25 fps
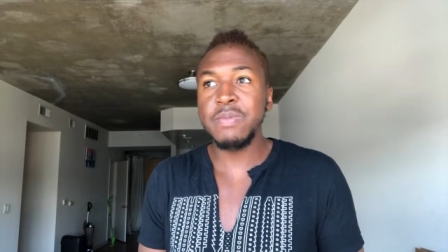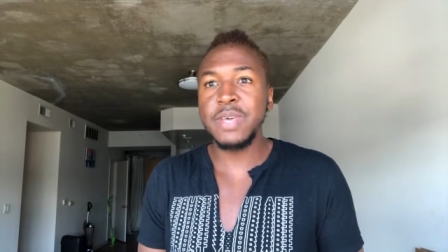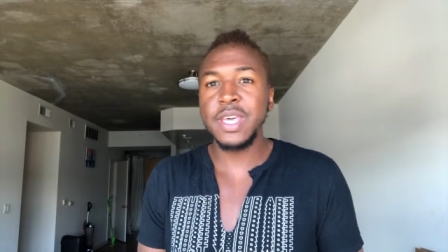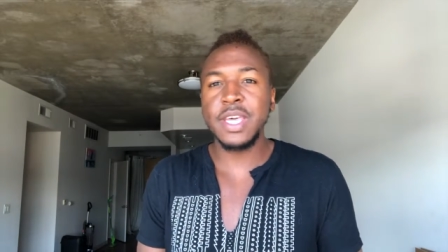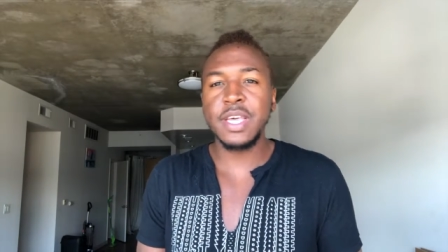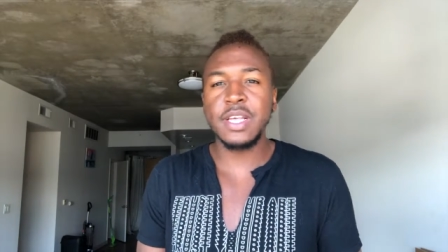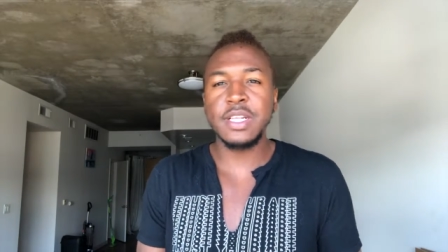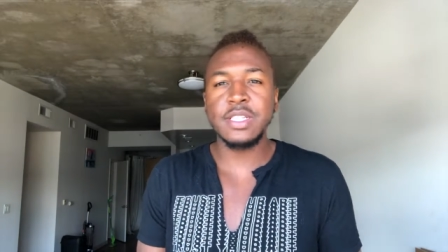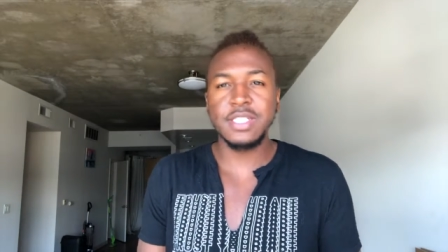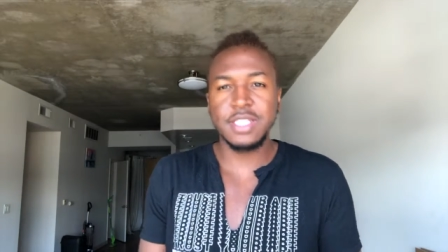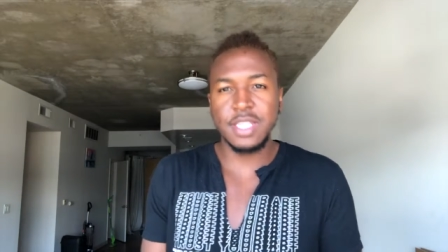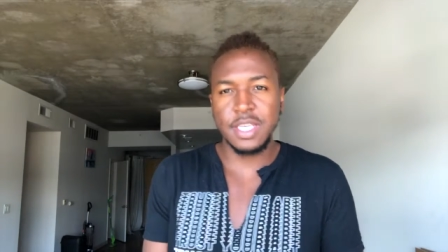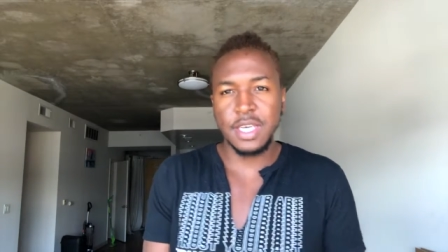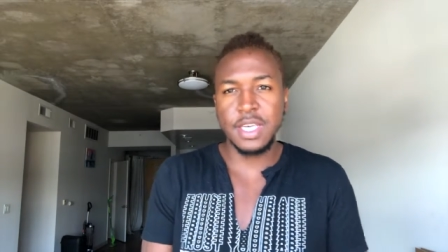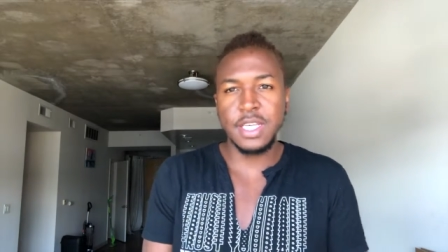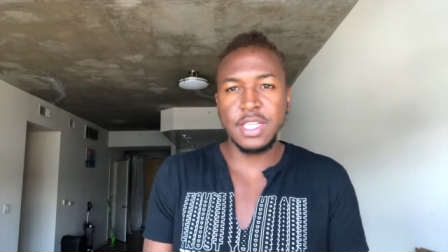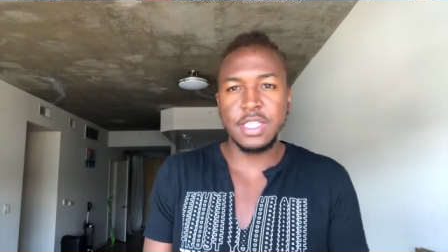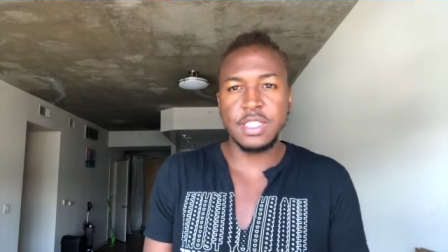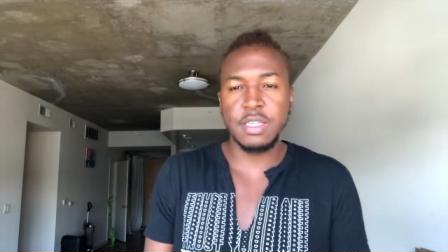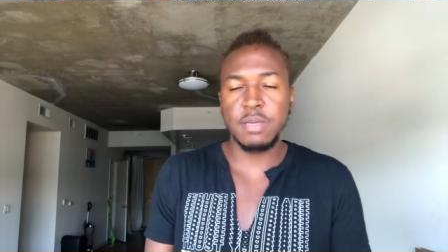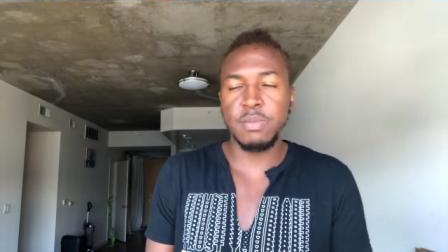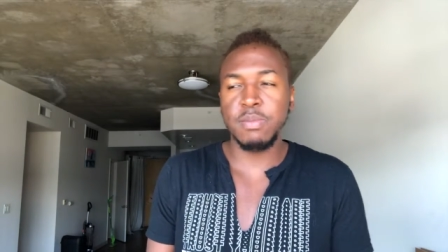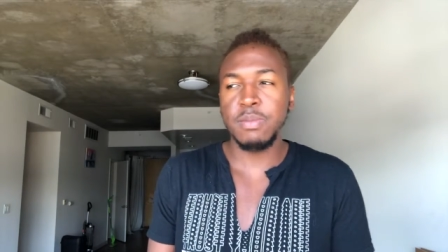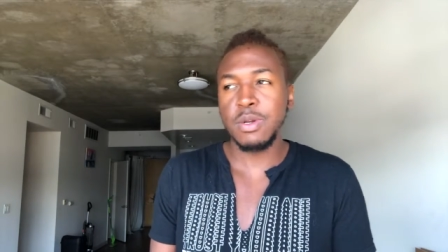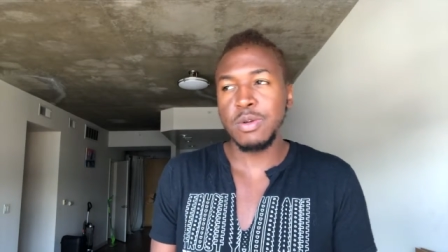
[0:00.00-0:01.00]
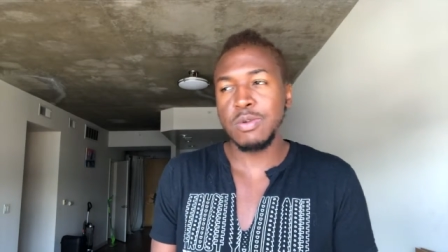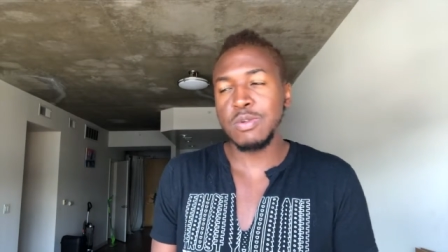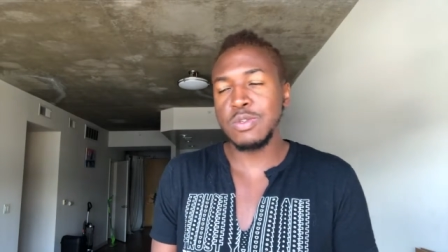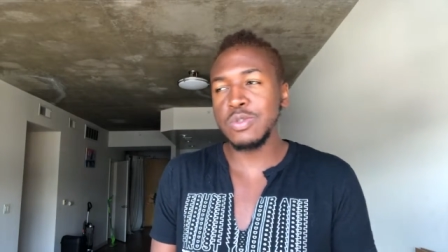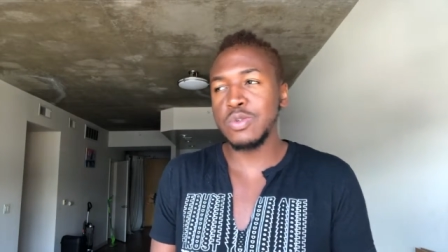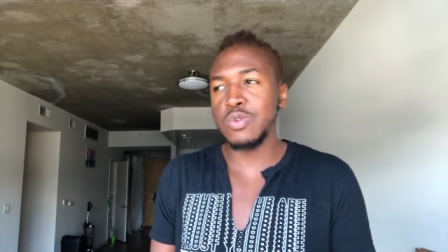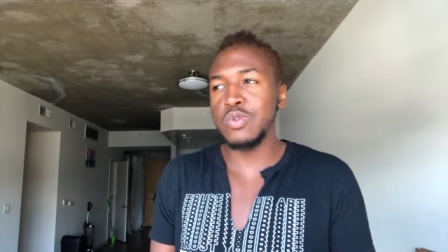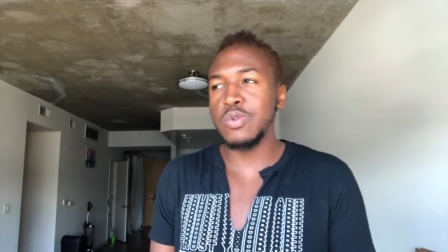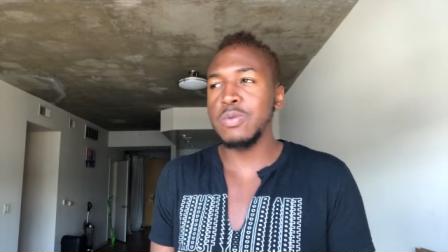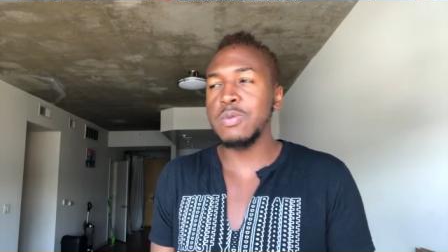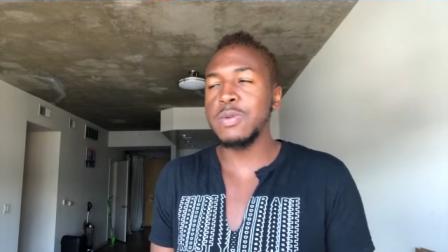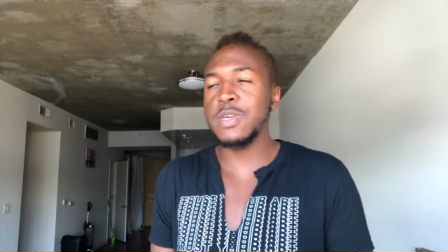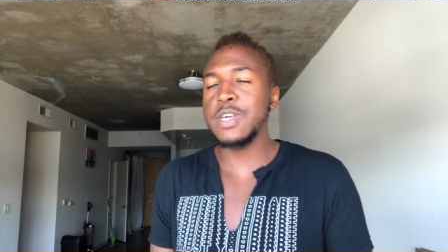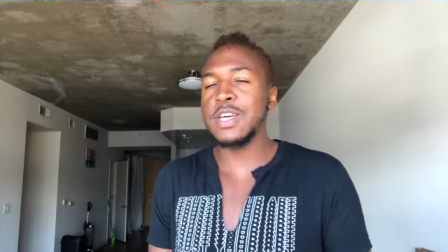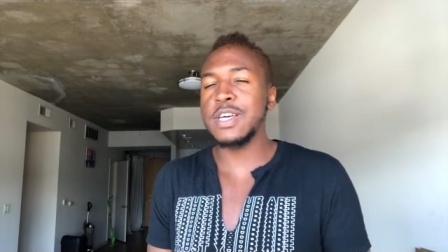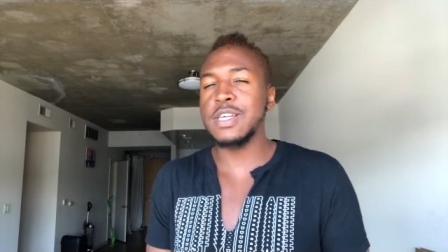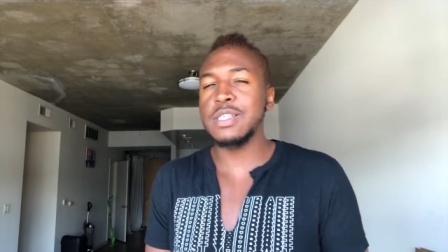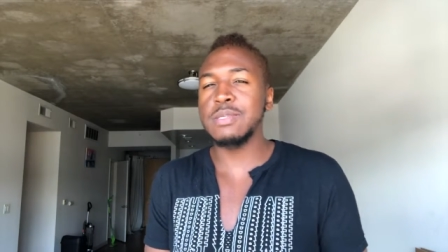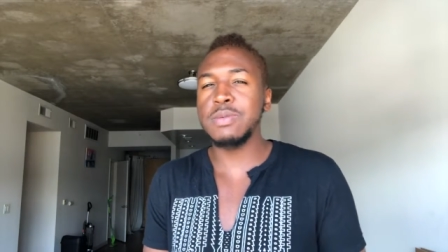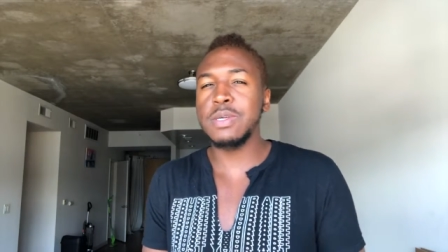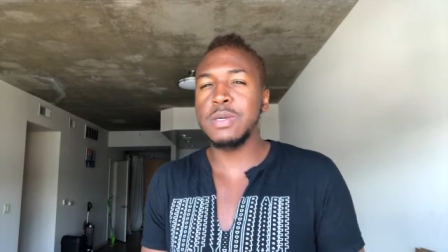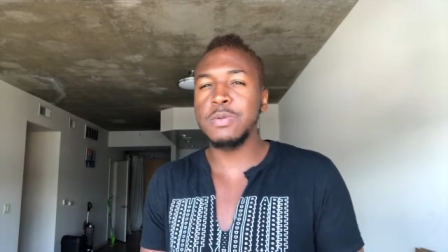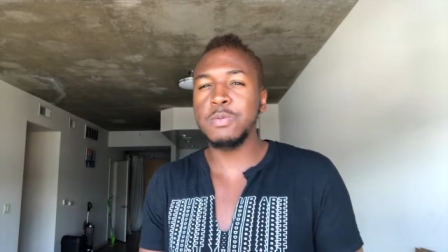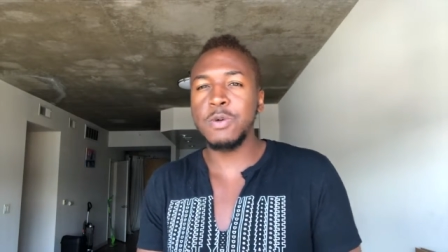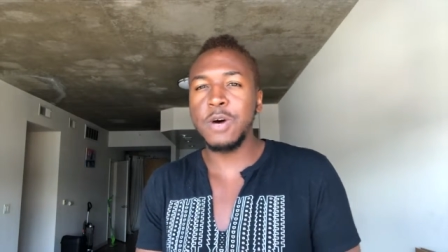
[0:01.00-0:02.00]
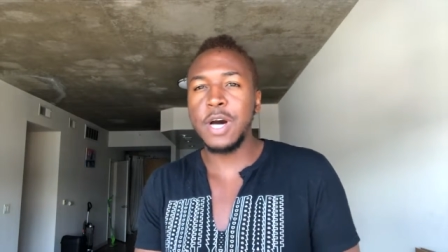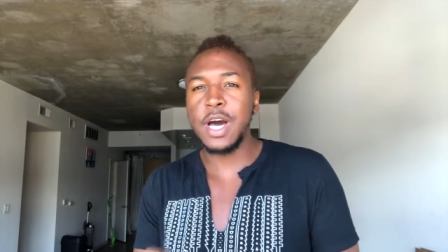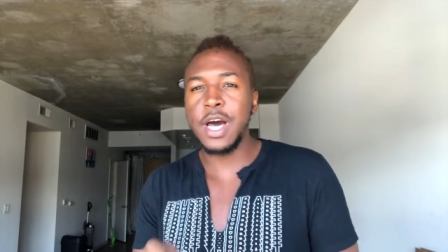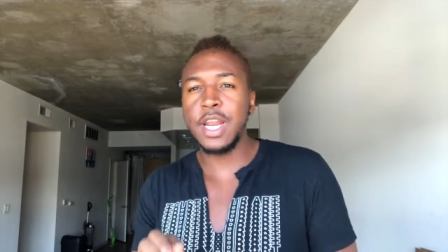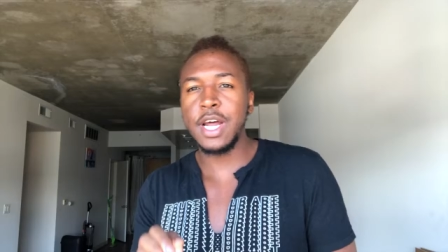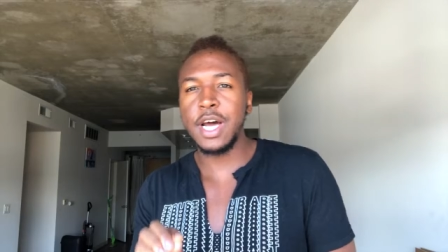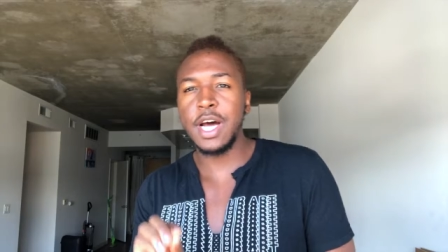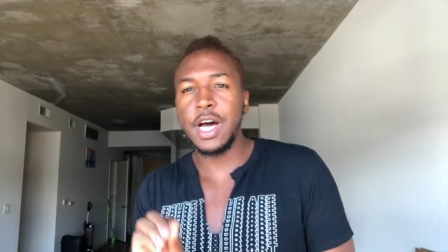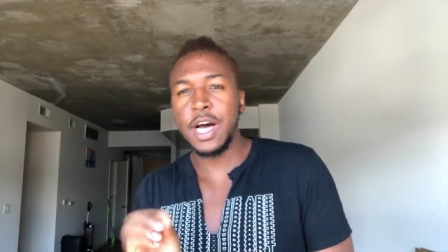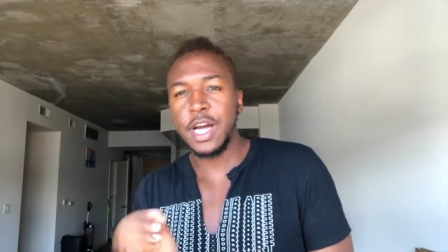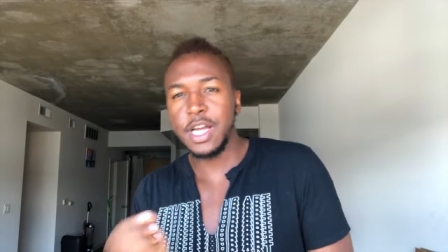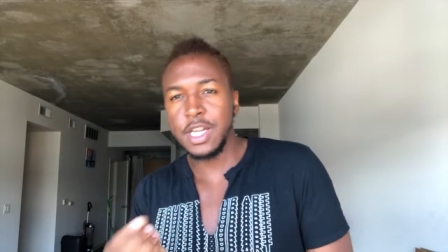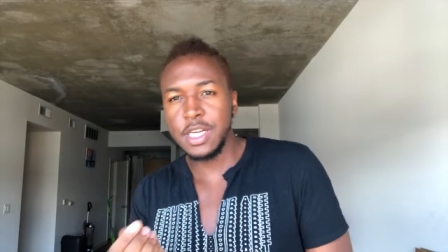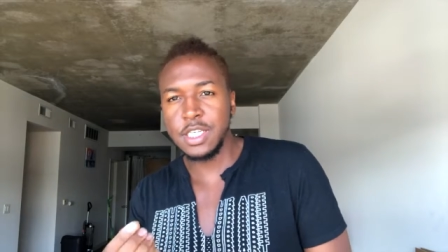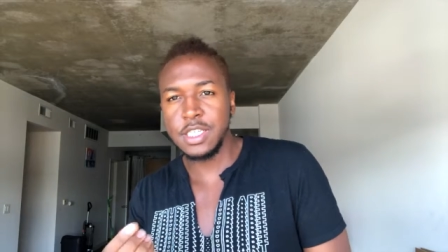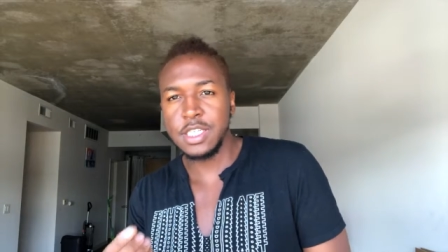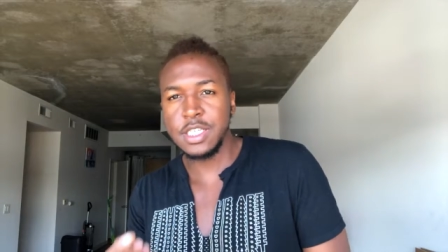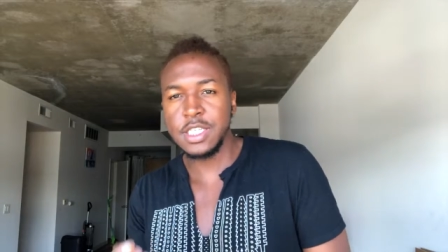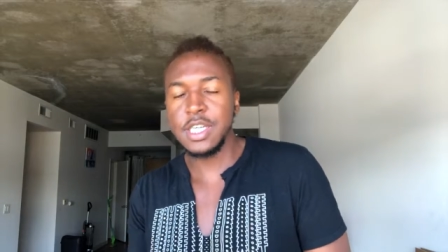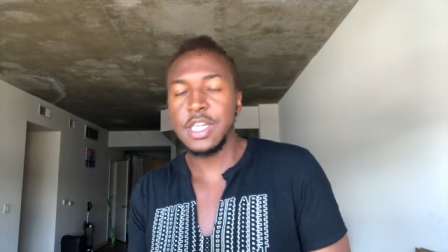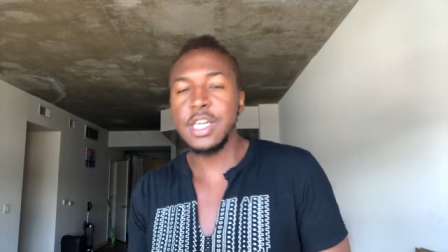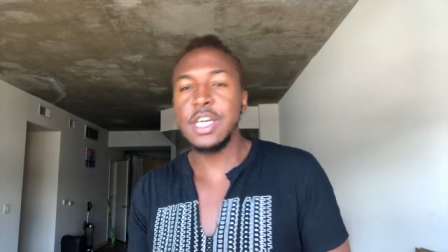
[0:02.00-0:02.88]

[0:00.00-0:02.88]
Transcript: being teased in middle school because people had a hunch